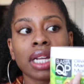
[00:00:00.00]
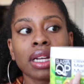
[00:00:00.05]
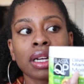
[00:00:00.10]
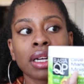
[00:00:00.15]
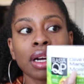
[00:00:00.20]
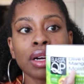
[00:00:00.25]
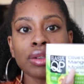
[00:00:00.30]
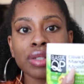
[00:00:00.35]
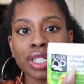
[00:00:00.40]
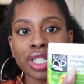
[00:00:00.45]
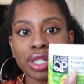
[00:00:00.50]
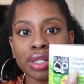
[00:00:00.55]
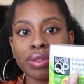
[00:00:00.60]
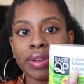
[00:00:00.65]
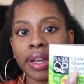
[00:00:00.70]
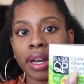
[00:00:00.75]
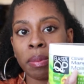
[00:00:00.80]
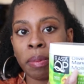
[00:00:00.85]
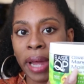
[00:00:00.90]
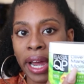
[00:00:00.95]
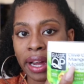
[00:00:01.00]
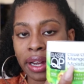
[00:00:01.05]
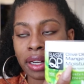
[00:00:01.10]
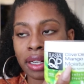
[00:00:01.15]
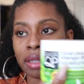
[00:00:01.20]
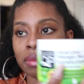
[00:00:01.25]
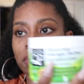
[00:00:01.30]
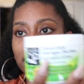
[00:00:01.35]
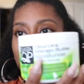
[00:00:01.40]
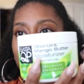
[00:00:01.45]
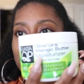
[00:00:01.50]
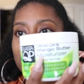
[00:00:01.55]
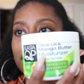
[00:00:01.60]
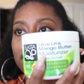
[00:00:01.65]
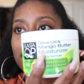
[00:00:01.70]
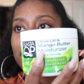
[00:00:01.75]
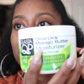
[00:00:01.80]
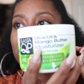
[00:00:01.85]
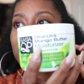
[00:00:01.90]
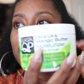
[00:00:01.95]
go-to and a backup,
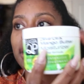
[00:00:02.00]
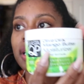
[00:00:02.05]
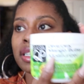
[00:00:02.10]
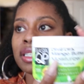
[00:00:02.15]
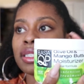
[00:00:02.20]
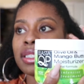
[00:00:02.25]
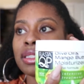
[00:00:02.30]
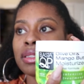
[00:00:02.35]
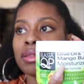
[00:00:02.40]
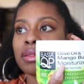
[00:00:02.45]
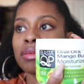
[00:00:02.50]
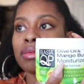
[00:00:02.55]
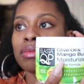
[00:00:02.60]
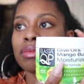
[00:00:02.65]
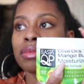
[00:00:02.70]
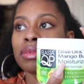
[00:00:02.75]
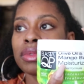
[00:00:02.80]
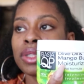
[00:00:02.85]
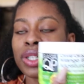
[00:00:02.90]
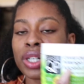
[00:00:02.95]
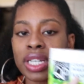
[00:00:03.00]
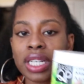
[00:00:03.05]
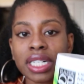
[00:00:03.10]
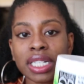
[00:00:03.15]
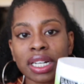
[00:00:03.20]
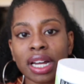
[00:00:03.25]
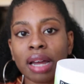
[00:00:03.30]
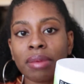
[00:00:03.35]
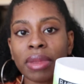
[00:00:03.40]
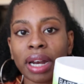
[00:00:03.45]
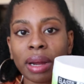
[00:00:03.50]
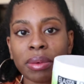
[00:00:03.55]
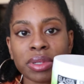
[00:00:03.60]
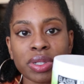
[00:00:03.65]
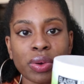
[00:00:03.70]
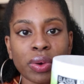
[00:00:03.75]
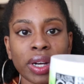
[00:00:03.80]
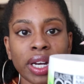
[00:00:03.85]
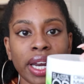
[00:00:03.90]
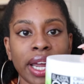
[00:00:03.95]
because during the time that I was
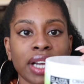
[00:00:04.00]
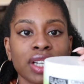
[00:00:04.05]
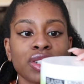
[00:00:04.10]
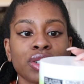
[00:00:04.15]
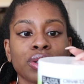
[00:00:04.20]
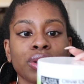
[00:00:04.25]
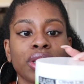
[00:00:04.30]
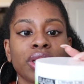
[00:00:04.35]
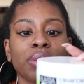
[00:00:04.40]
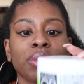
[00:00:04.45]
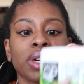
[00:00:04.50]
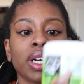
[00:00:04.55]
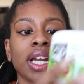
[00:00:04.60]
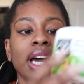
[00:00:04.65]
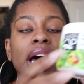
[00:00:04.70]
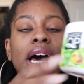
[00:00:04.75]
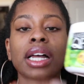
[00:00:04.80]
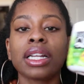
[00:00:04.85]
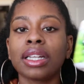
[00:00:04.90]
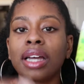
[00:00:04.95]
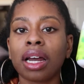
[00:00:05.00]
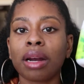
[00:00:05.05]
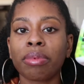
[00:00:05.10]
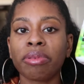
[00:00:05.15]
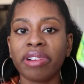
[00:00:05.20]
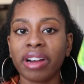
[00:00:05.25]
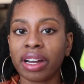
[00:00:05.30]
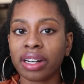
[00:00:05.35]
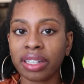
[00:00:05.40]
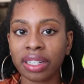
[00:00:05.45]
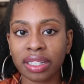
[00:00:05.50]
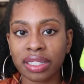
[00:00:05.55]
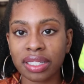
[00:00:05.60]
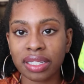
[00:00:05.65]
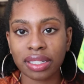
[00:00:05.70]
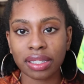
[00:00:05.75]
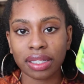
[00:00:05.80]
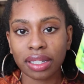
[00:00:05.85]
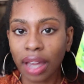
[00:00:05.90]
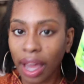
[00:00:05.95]
going natural, there were not a lot of
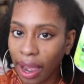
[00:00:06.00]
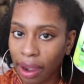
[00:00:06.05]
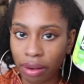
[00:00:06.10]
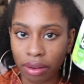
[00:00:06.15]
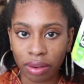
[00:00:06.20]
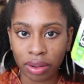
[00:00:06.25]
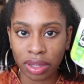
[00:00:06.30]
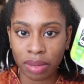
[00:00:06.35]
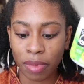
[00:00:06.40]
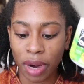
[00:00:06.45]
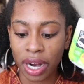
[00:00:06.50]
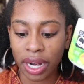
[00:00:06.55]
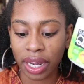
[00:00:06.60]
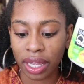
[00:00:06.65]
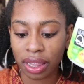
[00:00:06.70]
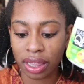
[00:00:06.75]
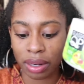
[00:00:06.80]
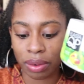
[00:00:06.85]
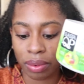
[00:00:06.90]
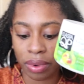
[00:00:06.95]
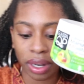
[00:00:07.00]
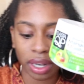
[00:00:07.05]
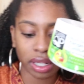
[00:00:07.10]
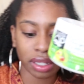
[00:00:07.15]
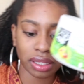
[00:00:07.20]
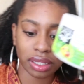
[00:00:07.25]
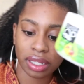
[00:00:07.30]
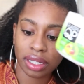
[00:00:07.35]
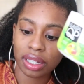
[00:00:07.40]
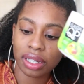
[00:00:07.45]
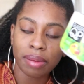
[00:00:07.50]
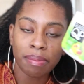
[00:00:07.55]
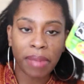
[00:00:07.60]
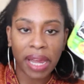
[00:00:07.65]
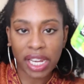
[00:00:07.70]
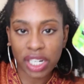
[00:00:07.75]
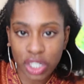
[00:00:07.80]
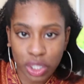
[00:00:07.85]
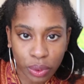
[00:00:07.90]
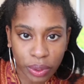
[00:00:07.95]
products out on the market. There weren't
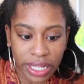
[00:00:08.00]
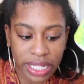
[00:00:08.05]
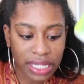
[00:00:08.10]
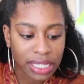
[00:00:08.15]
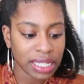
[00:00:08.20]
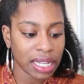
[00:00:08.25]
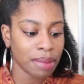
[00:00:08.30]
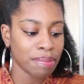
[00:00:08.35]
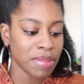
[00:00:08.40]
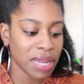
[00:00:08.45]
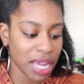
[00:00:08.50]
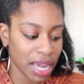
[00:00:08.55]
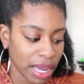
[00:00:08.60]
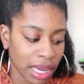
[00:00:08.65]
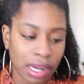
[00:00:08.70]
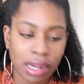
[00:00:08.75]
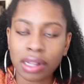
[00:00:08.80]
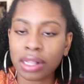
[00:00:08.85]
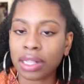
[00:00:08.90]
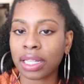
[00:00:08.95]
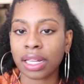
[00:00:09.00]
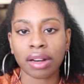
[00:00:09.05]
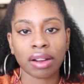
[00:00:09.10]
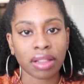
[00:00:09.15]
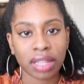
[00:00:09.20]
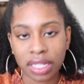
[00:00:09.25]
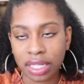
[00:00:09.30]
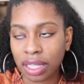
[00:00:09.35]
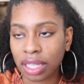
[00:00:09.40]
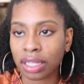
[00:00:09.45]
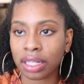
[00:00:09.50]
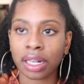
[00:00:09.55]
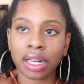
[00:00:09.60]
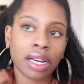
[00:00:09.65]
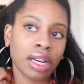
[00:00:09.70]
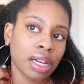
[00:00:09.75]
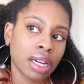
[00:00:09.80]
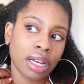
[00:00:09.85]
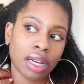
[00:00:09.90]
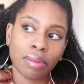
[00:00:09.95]
Main Choice and Miel and all these other
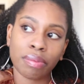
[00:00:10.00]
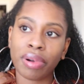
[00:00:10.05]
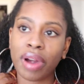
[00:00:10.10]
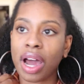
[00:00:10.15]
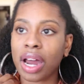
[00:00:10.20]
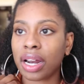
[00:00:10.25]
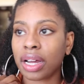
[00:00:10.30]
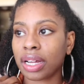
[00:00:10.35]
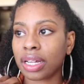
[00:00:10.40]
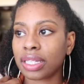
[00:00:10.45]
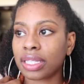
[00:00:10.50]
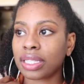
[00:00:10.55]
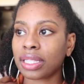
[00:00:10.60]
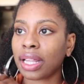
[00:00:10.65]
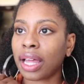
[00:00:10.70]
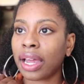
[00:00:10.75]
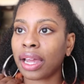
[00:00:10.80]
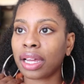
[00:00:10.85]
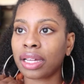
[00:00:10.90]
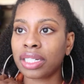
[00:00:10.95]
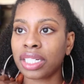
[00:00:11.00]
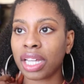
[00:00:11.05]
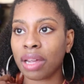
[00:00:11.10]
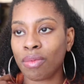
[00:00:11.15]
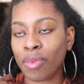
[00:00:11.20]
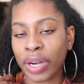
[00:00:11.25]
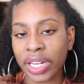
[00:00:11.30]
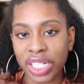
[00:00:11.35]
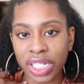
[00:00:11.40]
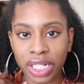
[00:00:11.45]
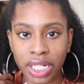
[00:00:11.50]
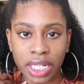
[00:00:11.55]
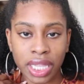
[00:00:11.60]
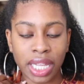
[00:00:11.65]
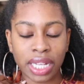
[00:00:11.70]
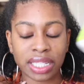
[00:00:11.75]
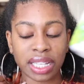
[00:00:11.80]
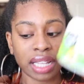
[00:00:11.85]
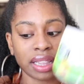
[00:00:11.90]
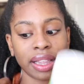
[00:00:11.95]
products like Shea Moisture and
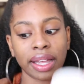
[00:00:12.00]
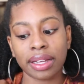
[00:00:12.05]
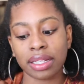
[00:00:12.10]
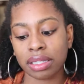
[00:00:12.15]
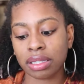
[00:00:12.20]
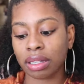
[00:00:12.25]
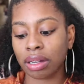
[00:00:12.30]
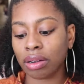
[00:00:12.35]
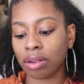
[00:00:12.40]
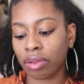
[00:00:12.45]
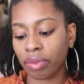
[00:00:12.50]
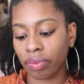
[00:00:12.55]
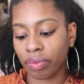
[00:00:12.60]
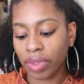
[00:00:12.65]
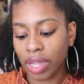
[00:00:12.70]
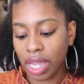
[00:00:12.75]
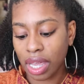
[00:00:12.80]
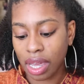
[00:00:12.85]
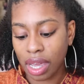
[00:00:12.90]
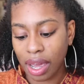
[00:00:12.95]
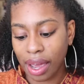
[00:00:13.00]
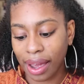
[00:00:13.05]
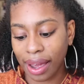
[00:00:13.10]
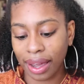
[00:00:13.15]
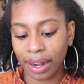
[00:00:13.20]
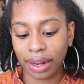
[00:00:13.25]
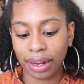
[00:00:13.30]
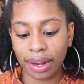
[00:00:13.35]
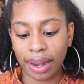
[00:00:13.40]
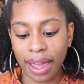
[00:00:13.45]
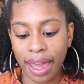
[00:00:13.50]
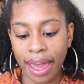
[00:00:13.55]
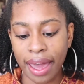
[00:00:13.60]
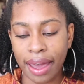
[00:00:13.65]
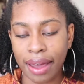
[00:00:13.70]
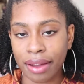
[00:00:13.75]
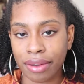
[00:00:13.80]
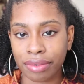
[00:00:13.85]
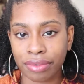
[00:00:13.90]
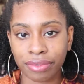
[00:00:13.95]
things like that. So I didn't
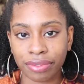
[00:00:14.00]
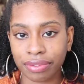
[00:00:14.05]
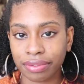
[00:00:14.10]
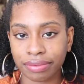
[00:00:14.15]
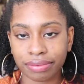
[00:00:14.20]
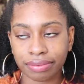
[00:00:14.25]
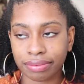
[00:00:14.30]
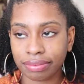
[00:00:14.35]
have